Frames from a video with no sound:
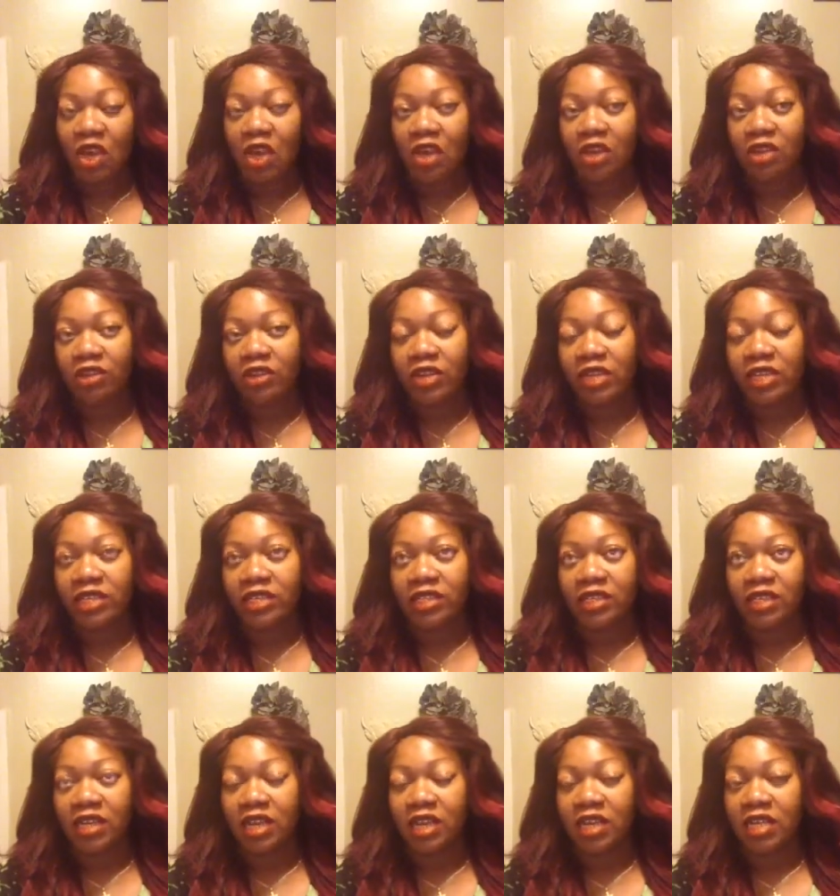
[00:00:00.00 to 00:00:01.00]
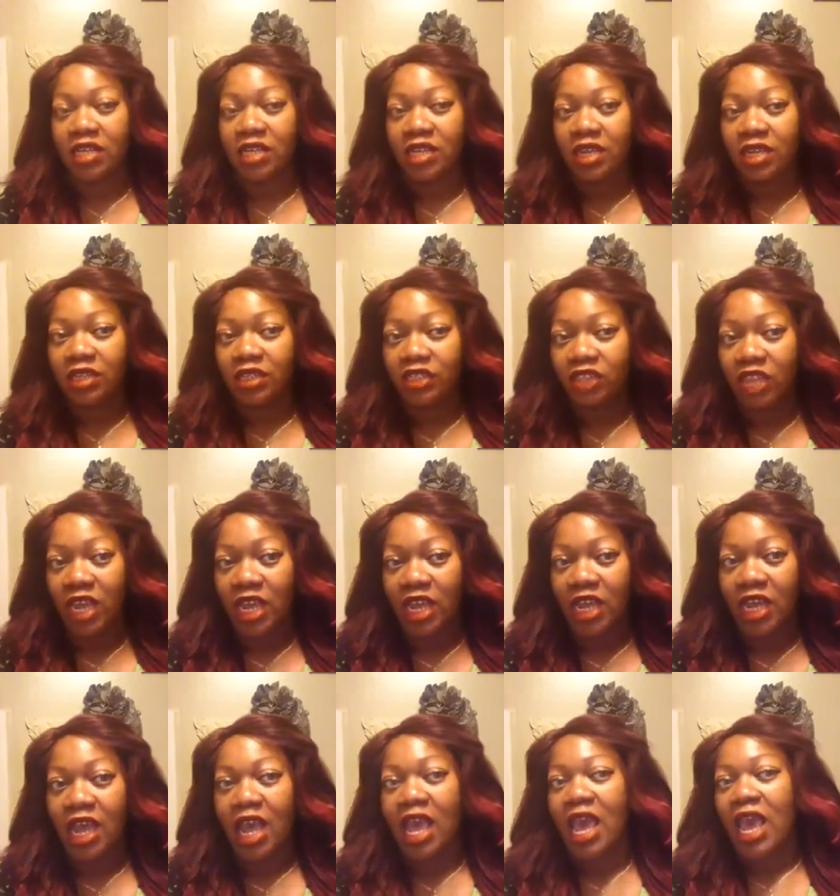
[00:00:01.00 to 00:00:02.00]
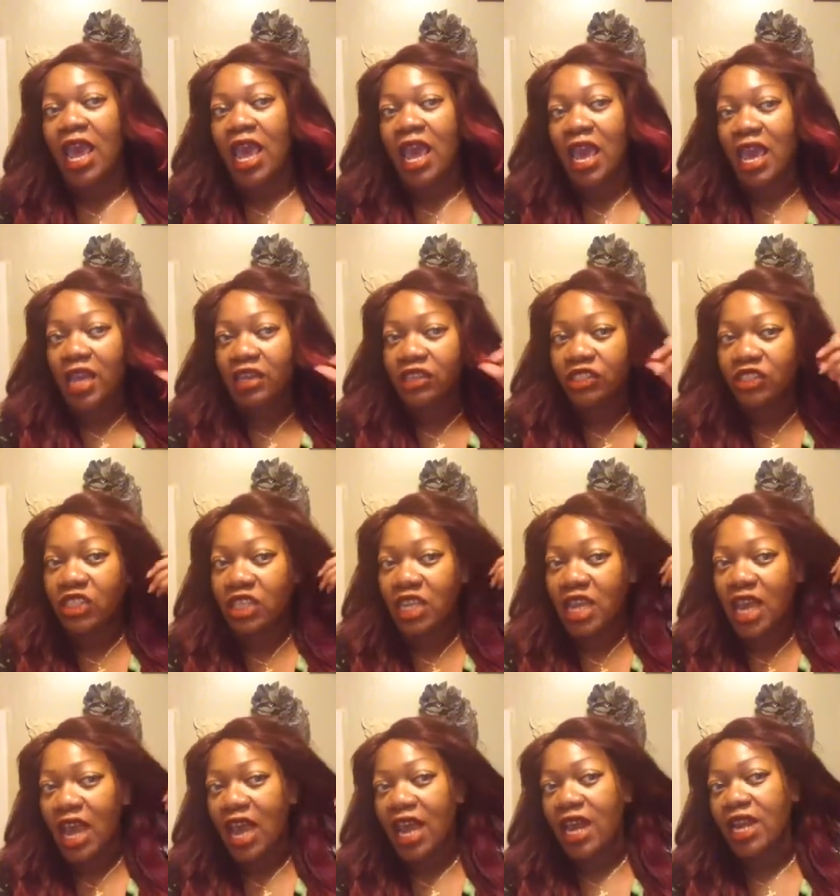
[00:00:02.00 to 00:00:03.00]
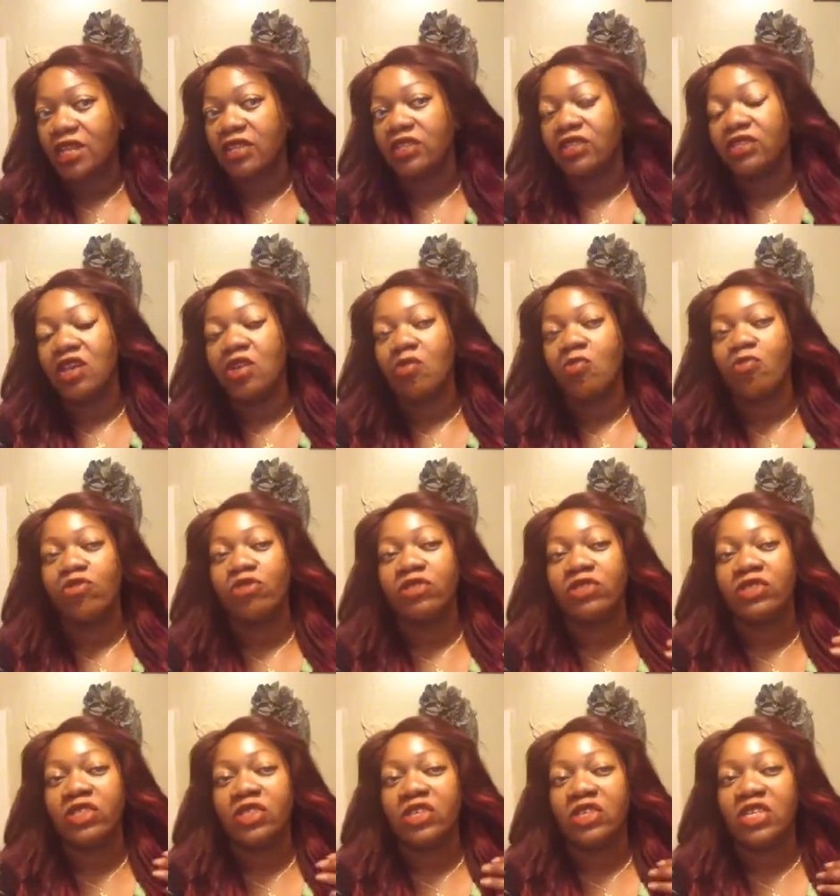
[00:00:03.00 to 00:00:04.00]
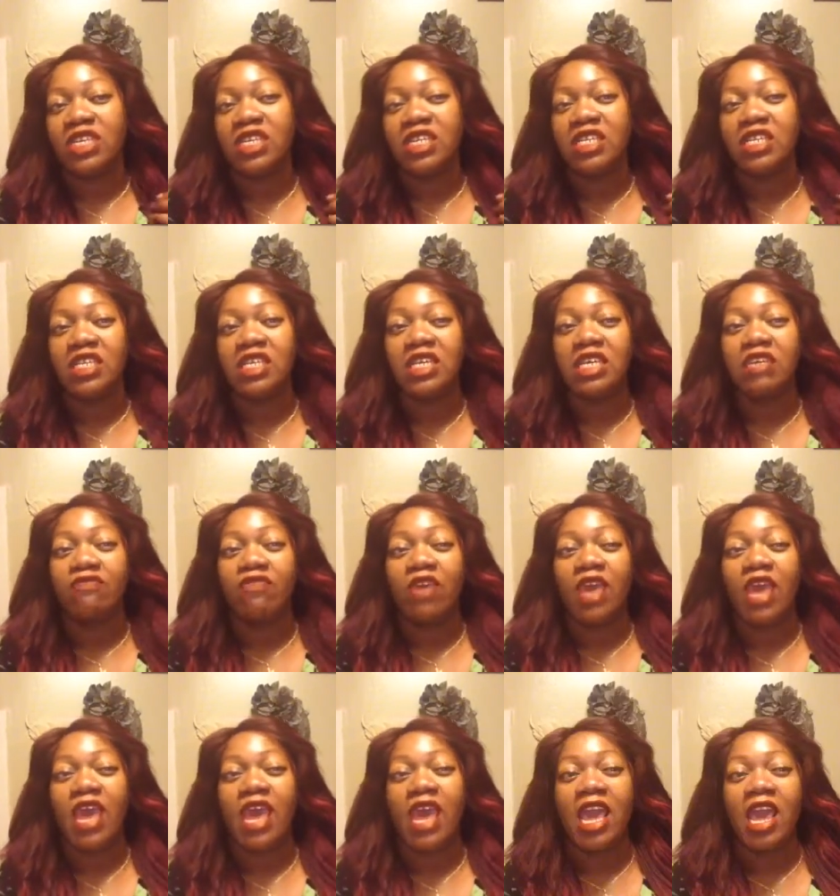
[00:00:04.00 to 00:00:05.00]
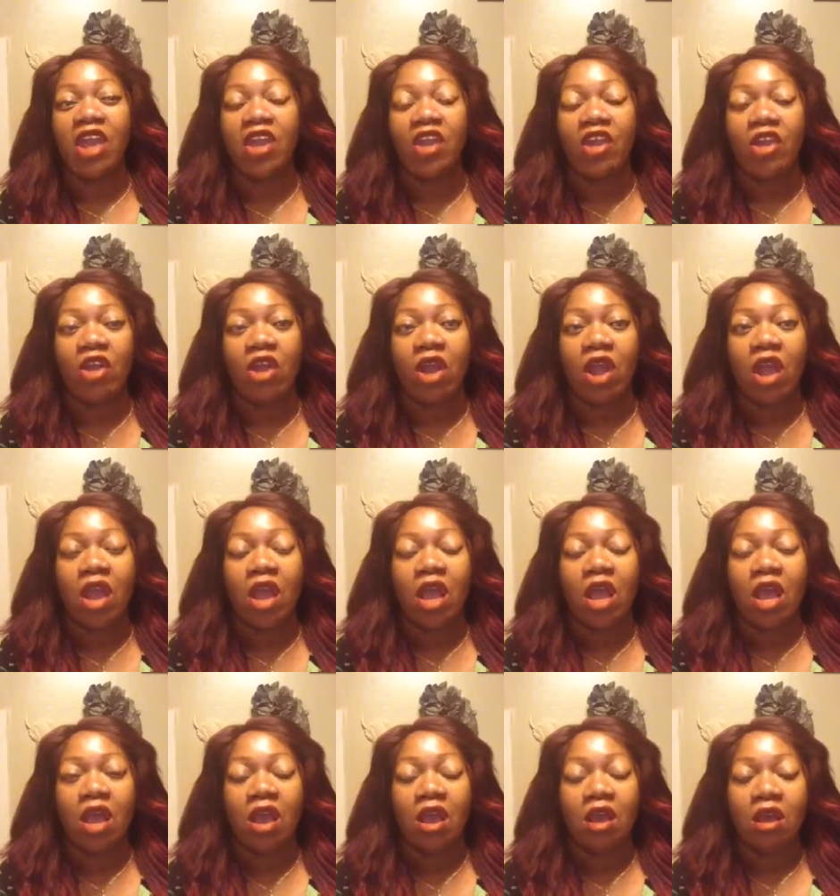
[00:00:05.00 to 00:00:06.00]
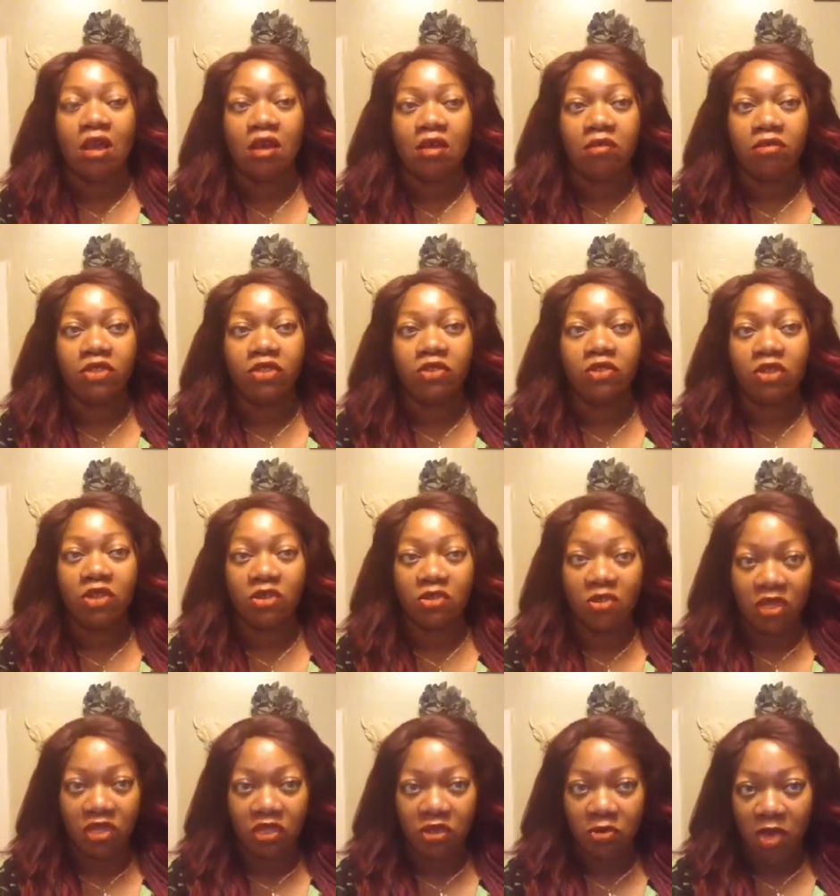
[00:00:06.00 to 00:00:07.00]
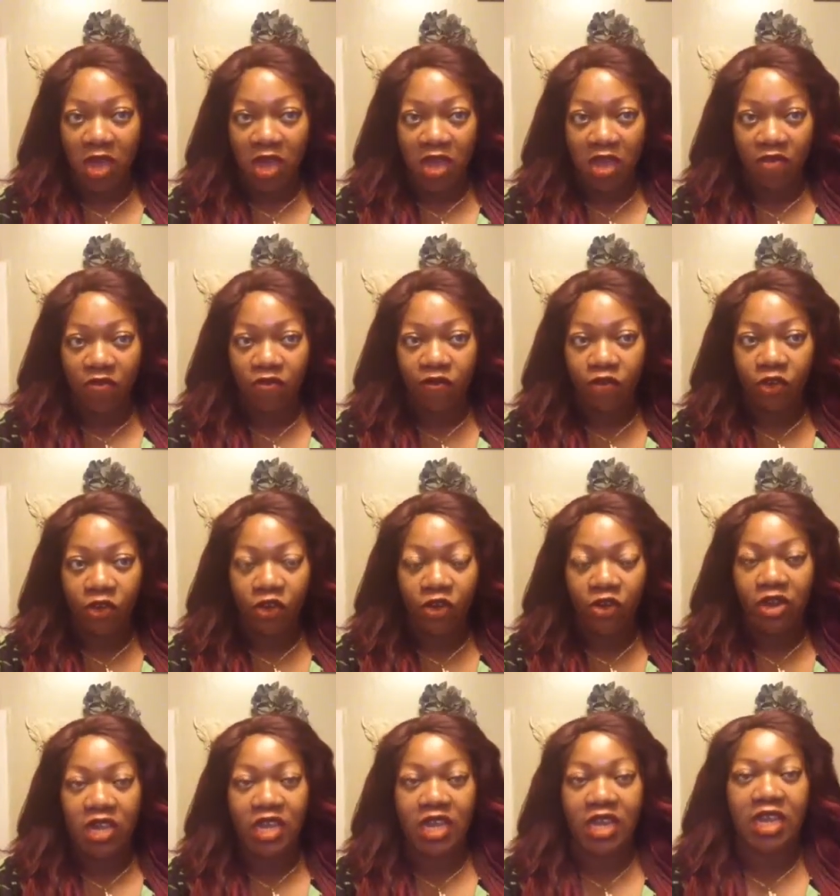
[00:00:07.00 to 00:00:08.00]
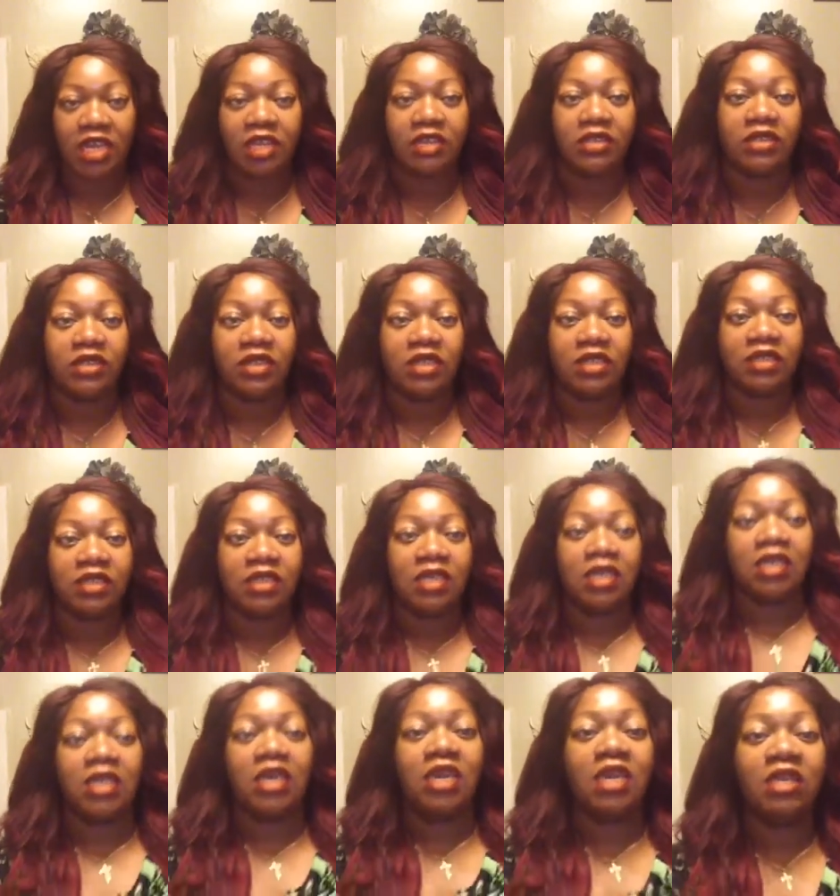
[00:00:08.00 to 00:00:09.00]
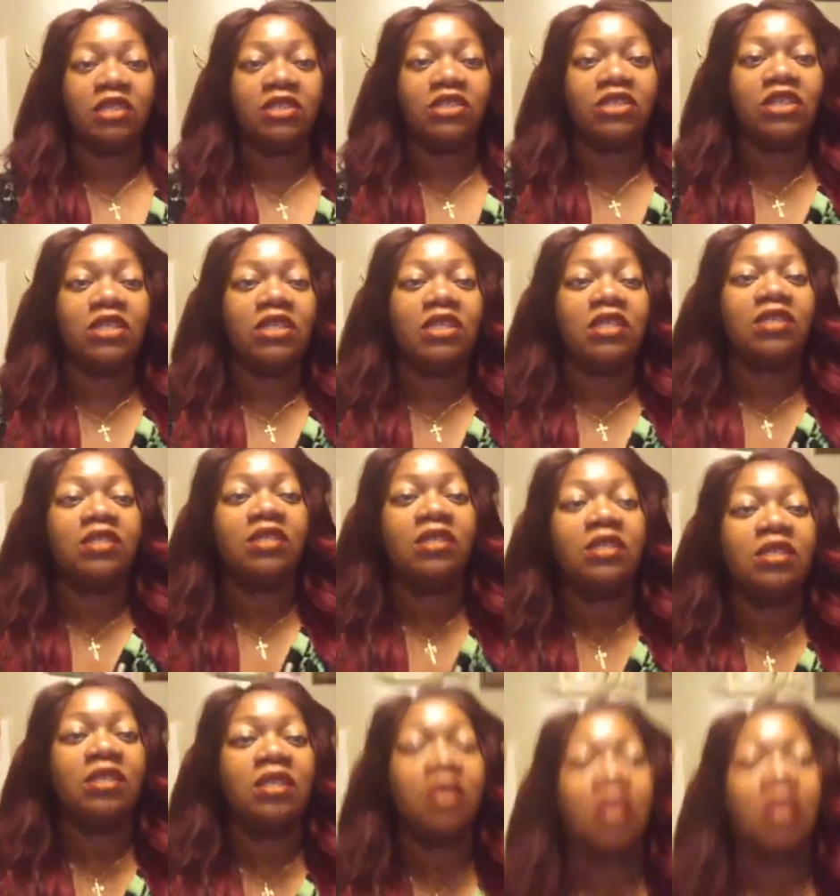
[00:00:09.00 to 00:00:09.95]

color is 99J and she added some Brazilian leaf hair um, to the unit to make it fuller it is 16 inches